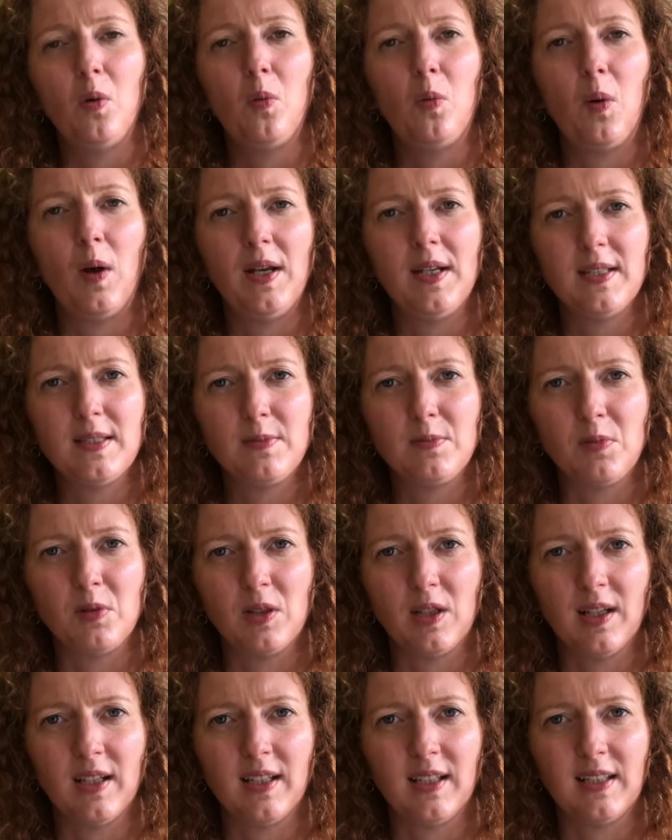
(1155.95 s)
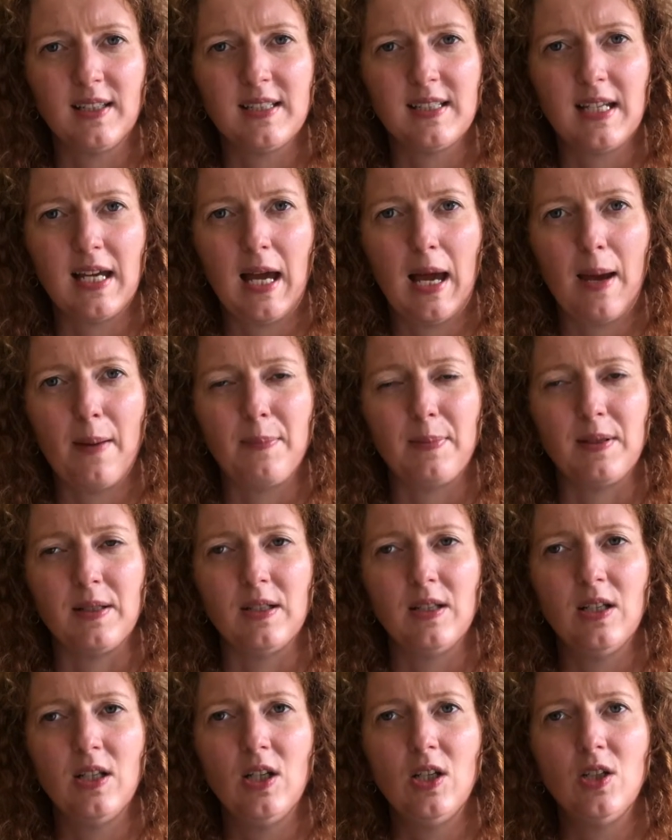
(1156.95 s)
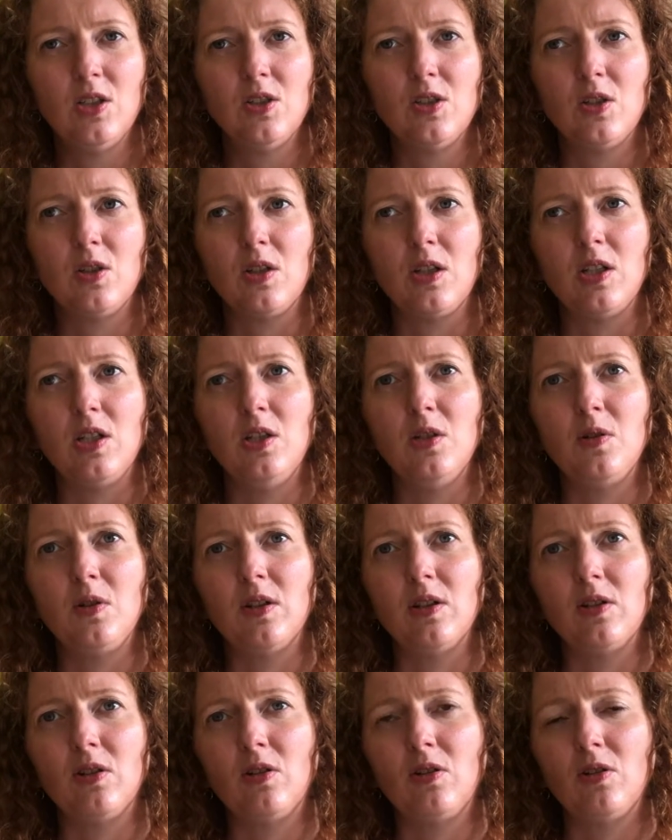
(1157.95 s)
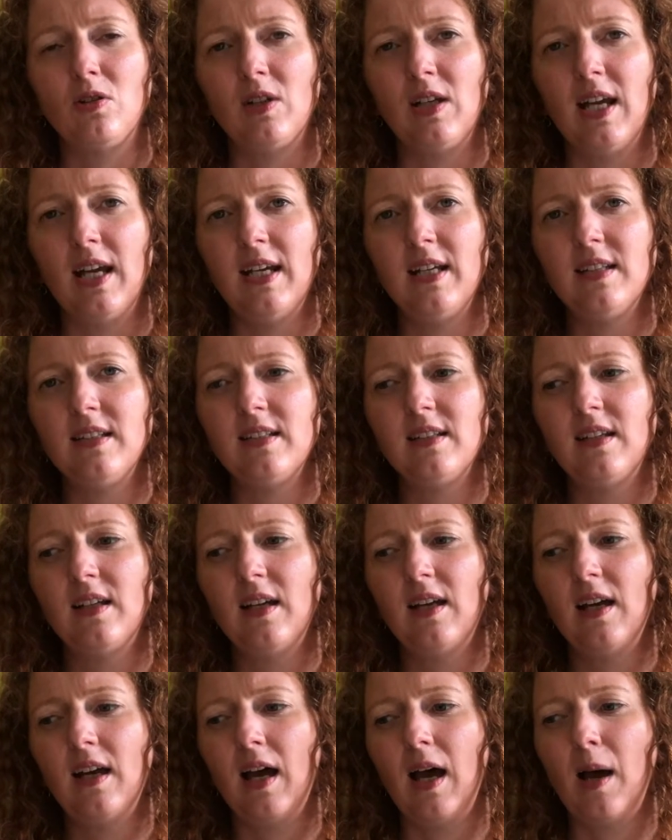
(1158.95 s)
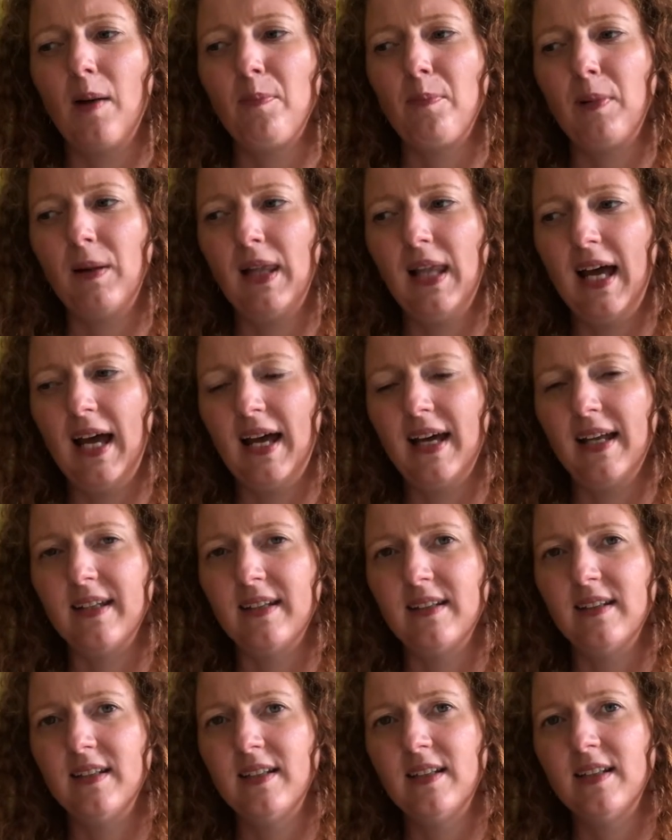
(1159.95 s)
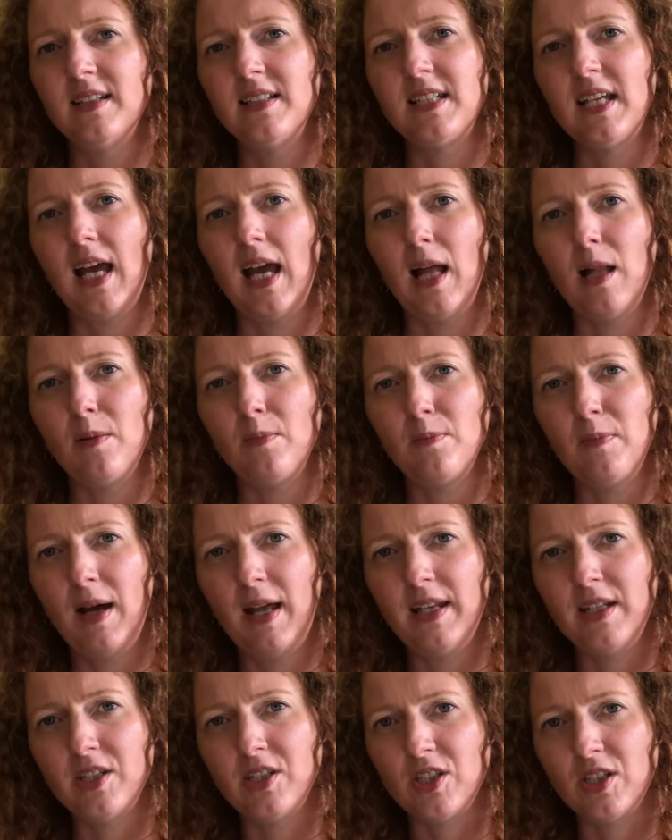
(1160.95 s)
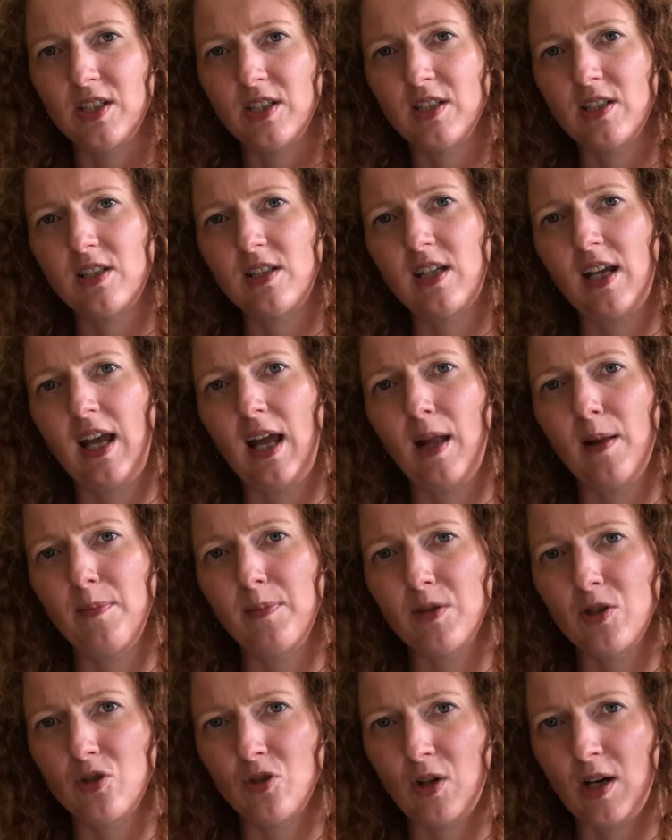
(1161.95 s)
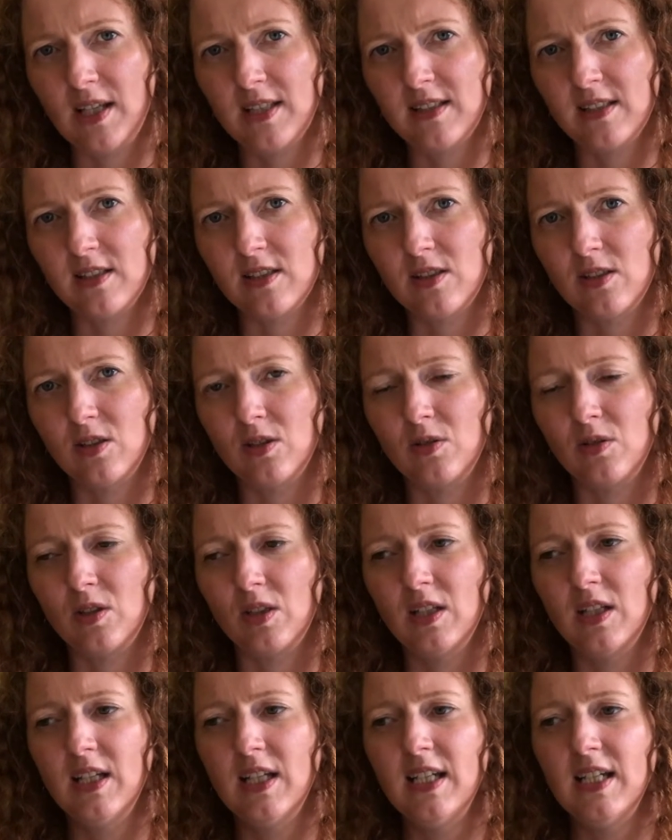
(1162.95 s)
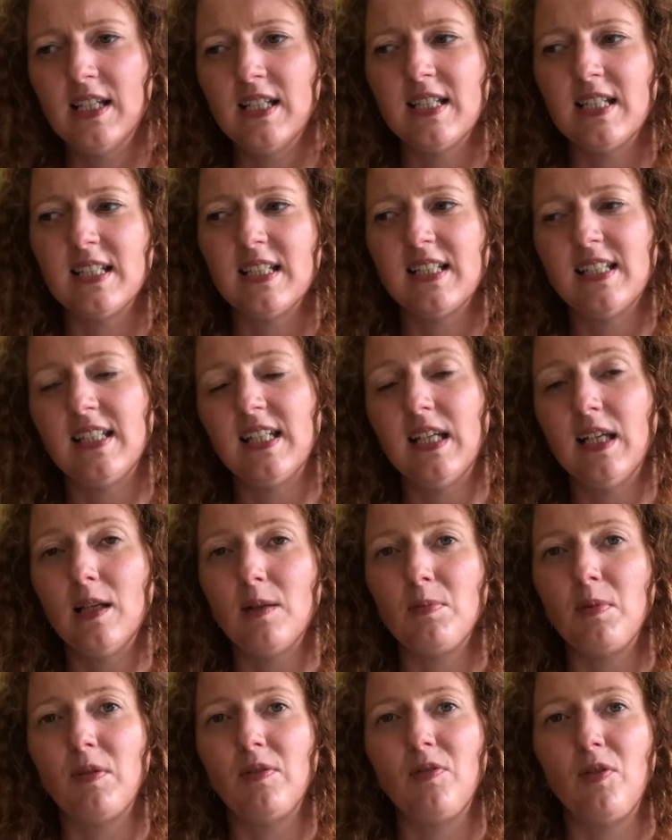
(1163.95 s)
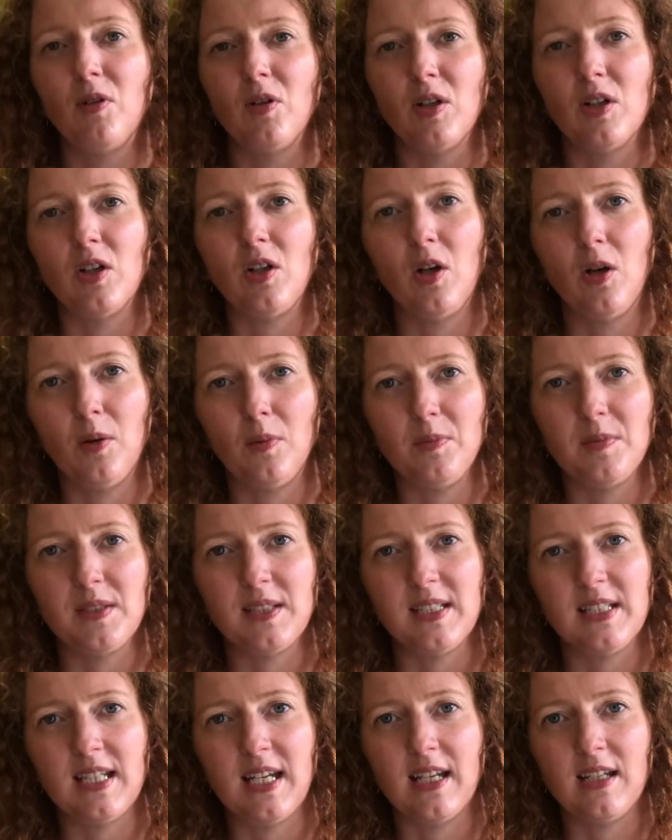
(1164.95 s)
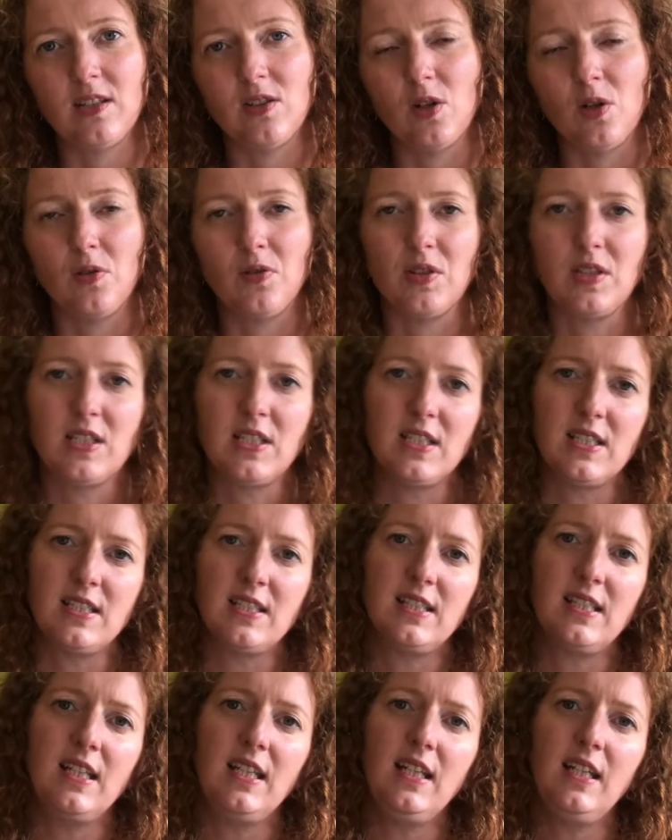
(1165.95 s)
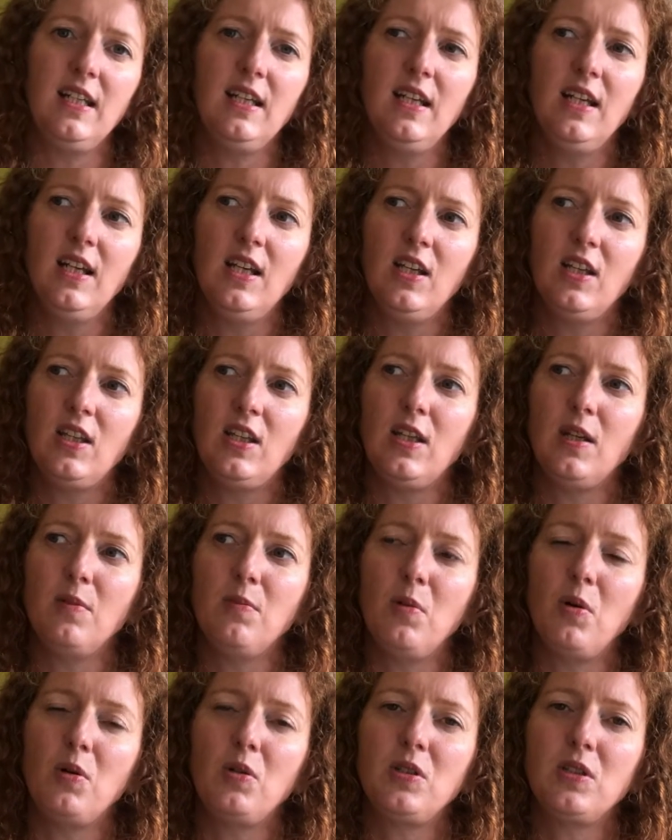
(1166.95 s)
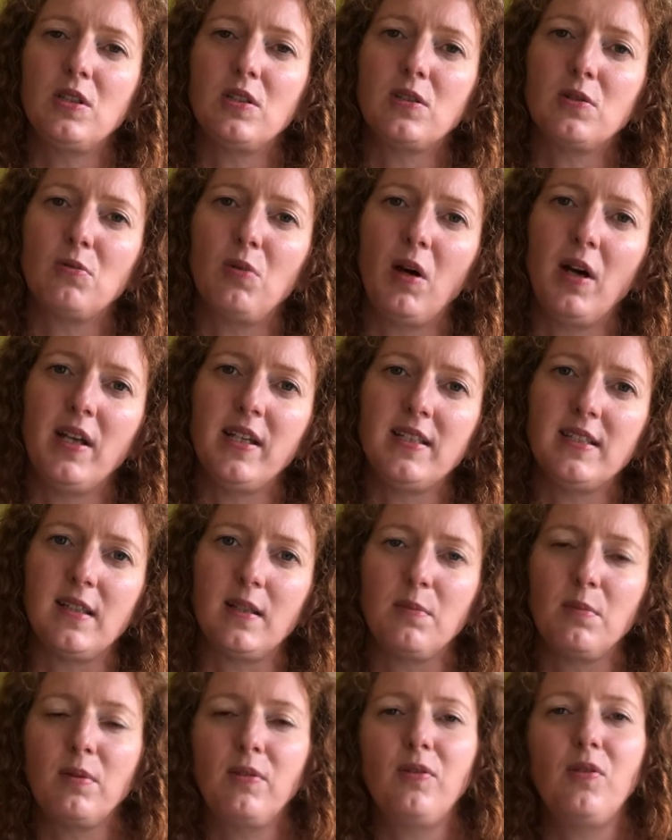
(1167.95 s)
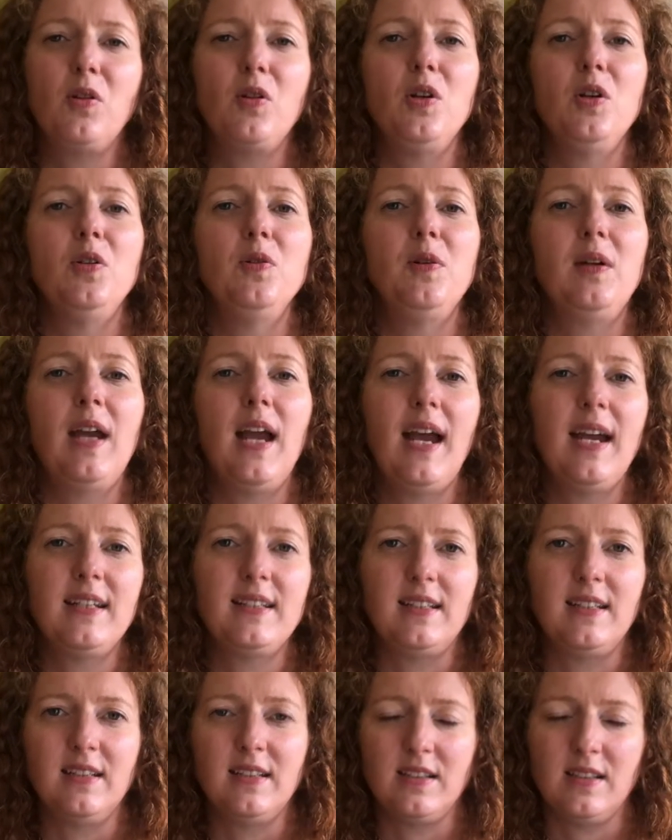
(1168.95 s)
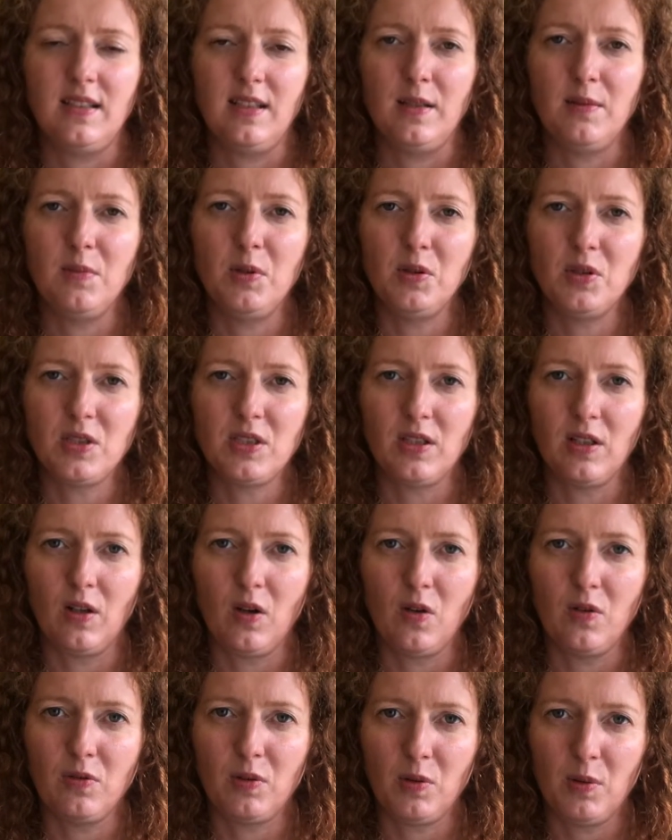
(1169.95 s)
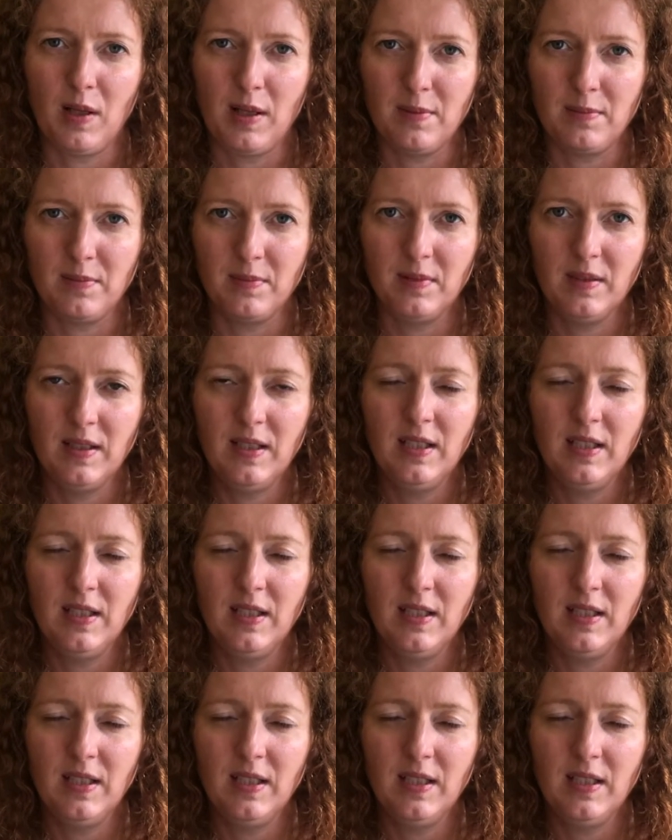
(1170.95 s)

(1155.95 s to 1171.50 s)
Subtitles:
when it's more likely to happen, so that you can create a plan to help manage it, to help address it sooner, to see it before it comes and takes over, to see the emotions rising before you get into the emotional overwhelm.